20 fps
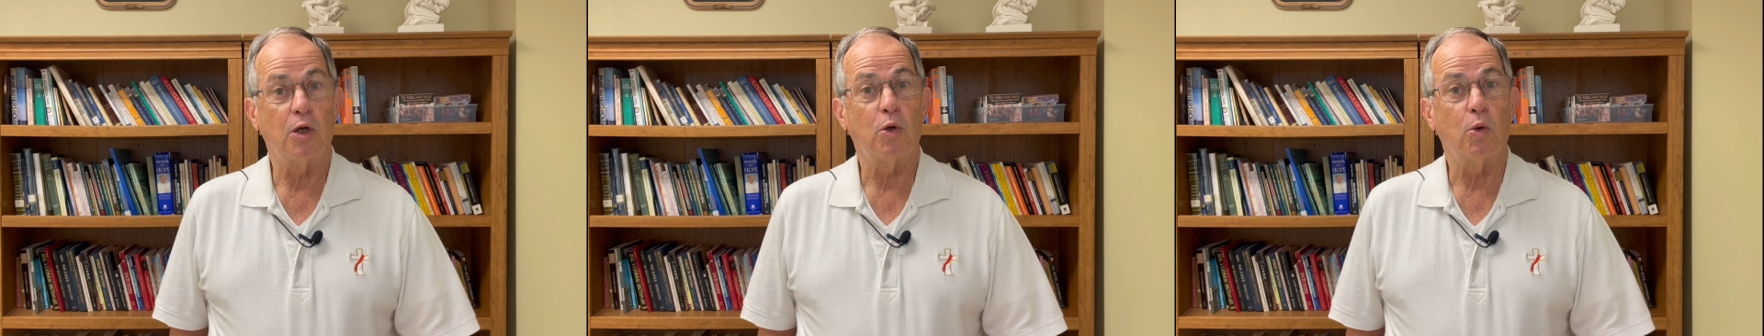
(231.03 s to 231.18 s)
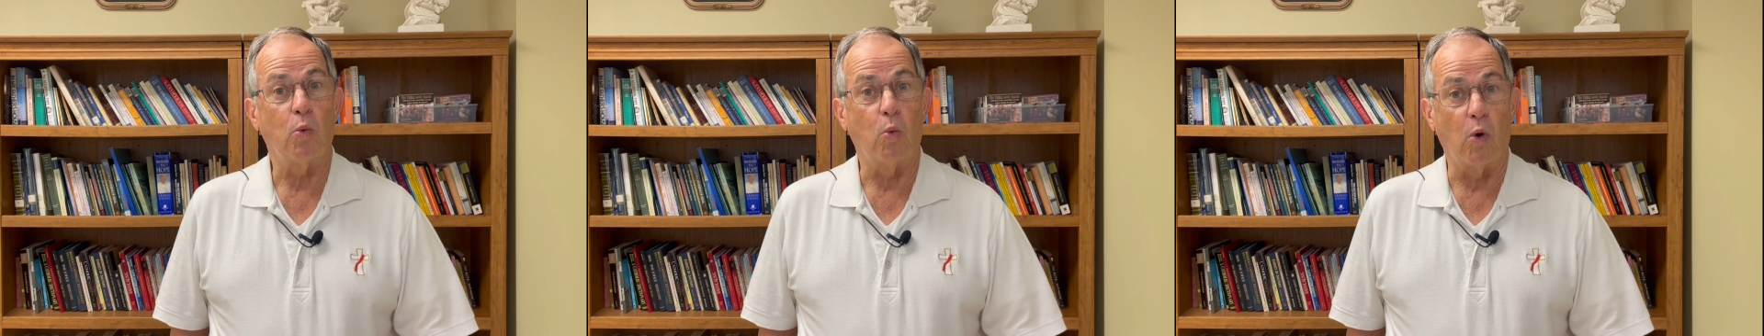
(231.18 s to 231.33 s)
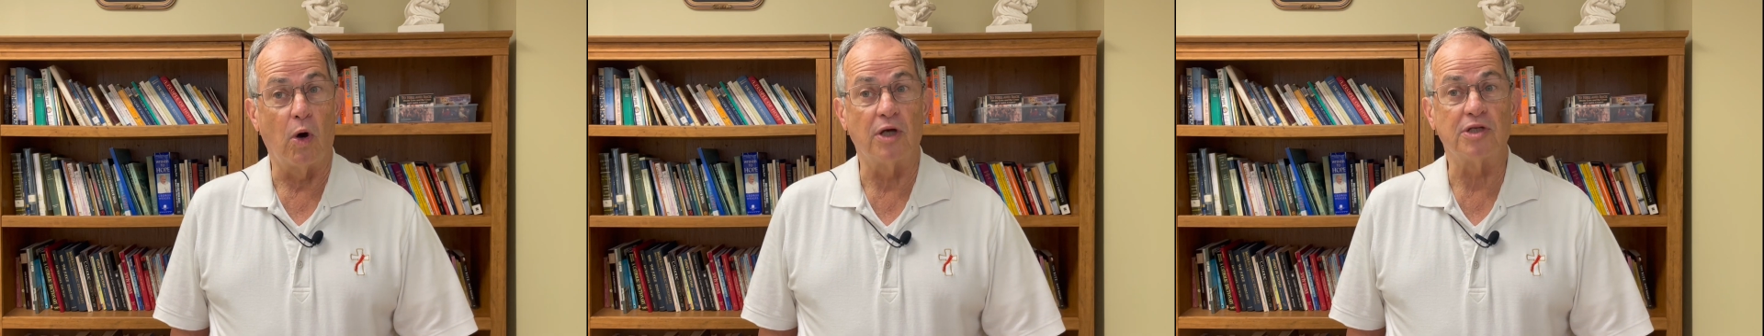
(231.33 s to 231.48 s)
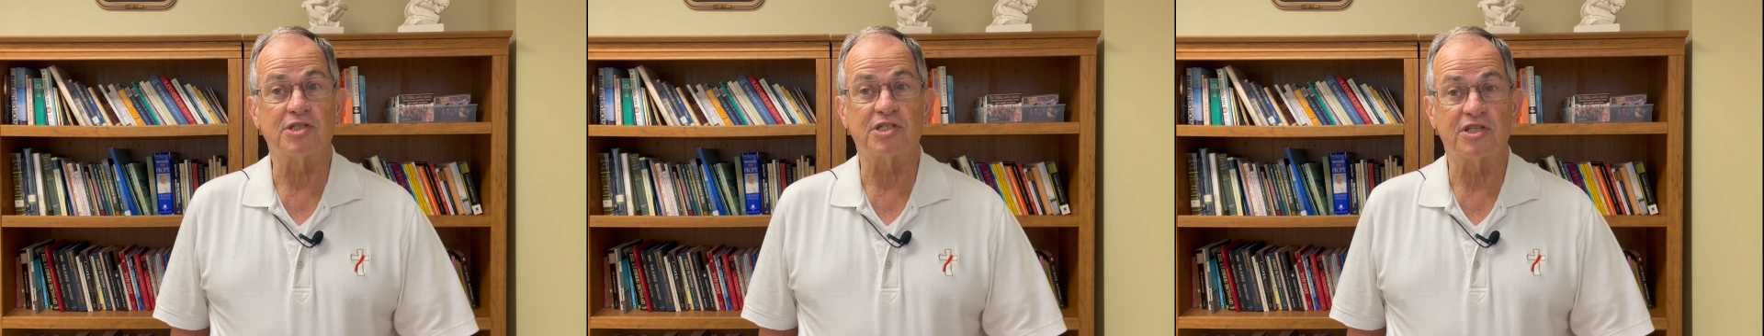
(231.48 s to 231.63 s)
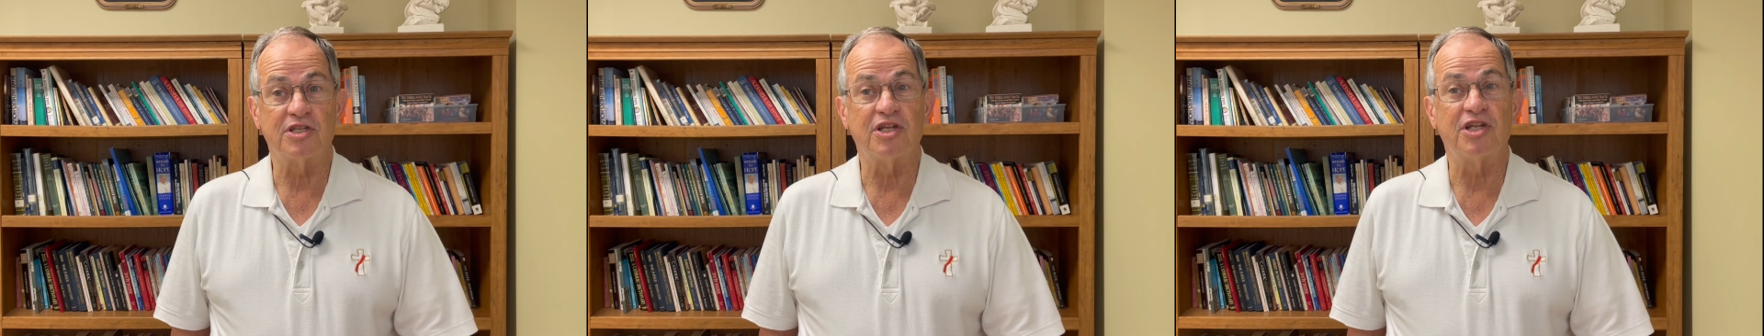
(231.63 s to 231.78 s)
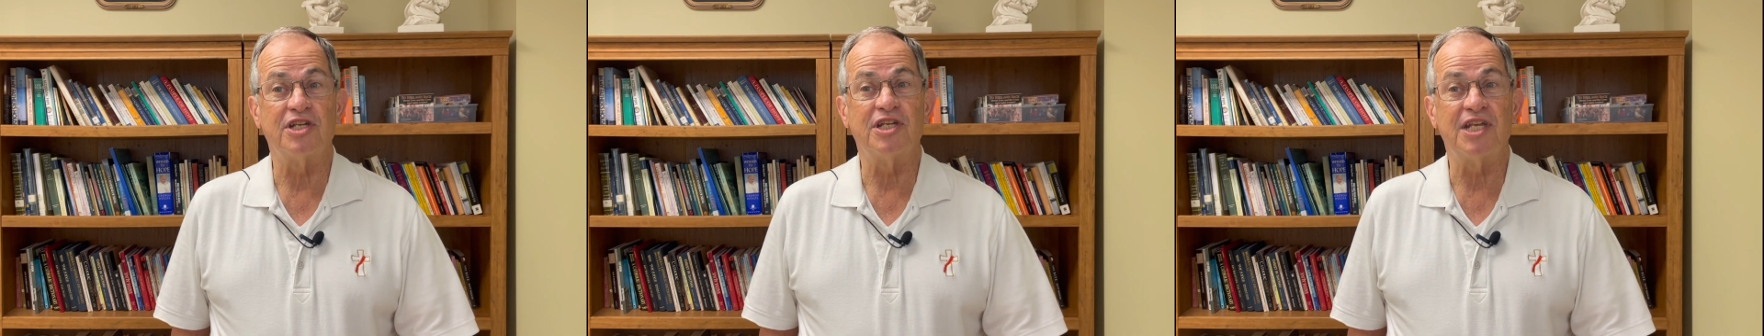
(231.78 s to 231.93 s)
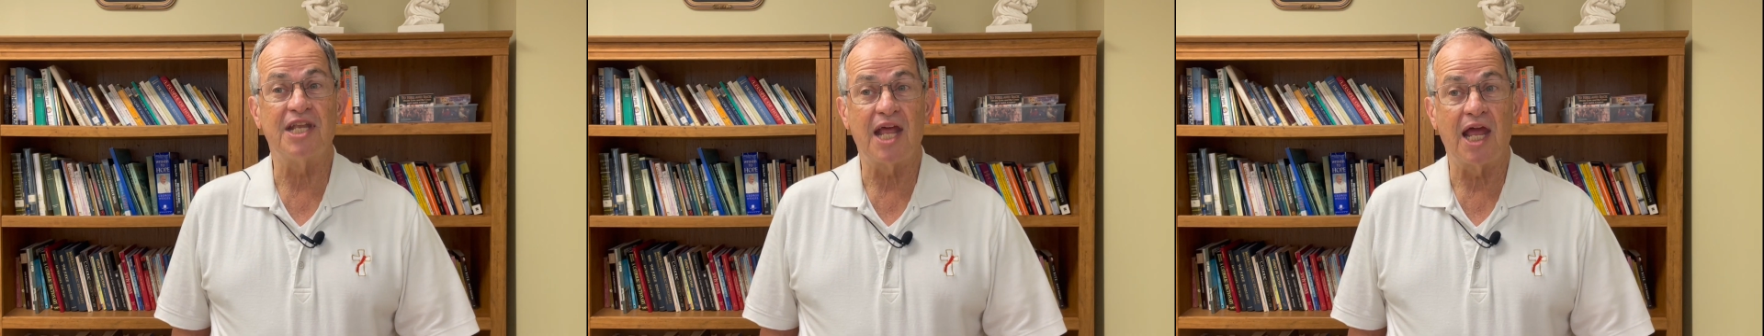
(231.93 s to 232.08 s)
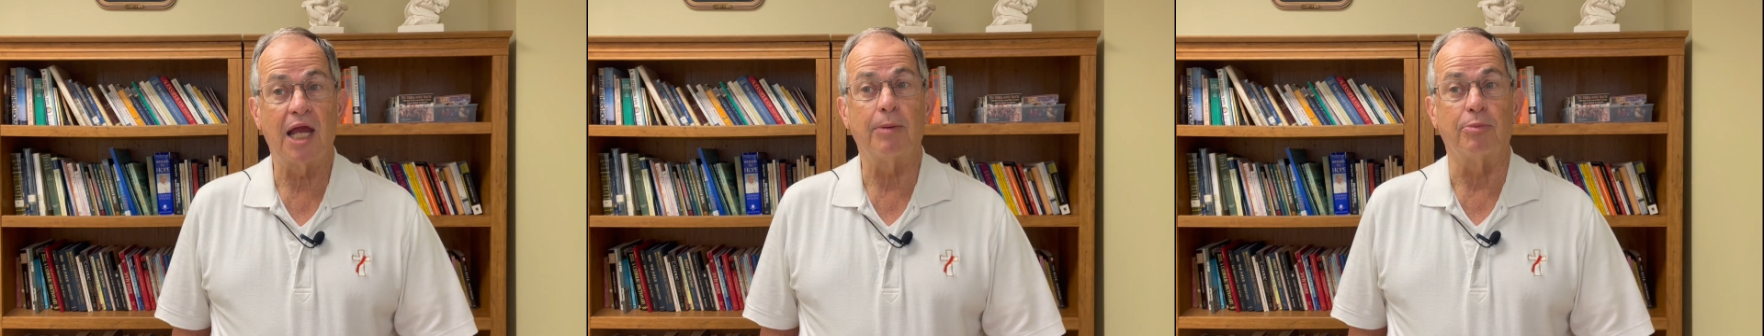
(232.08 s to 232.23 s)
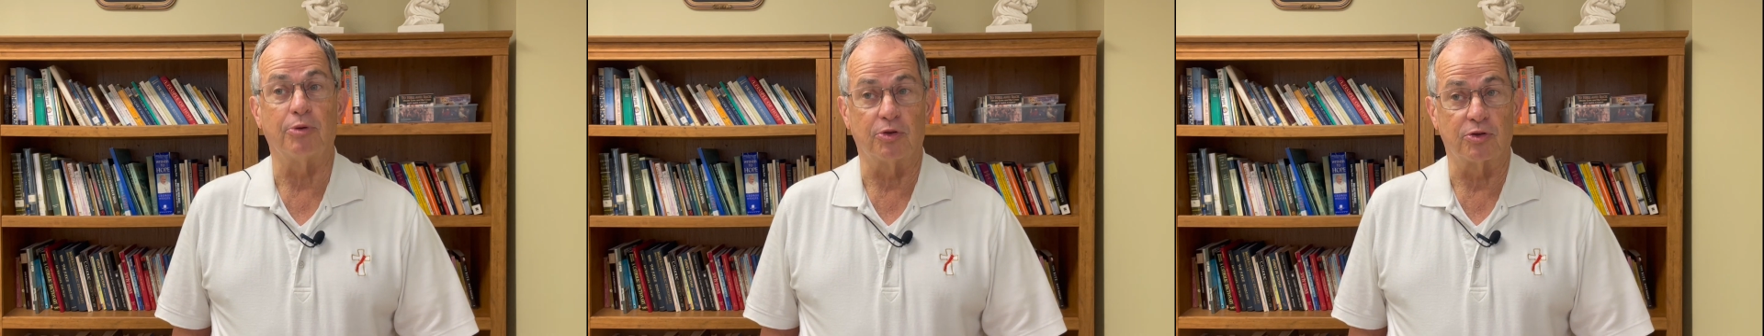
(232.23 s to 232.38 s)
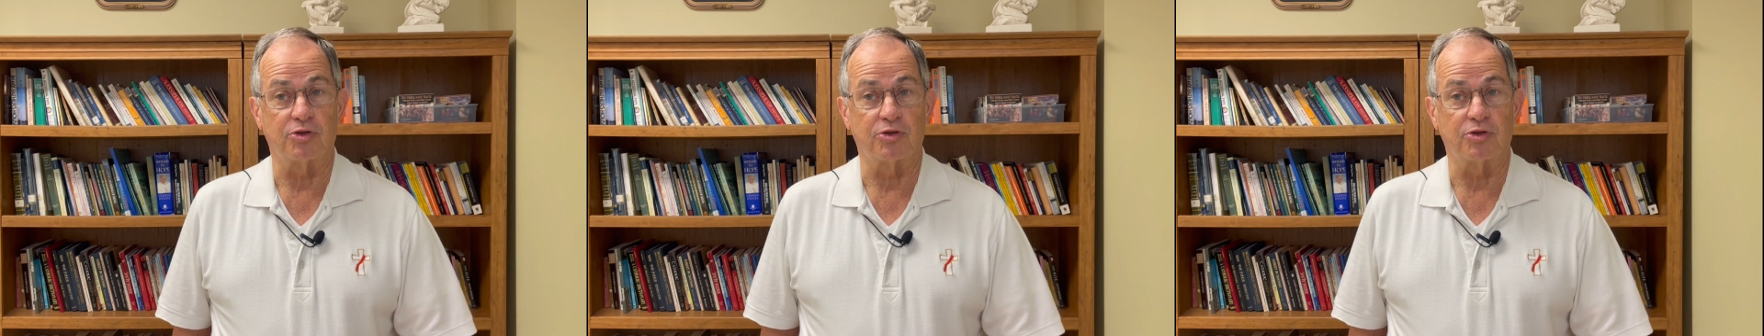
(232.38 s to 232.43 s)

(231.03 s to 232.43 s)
was the neighbor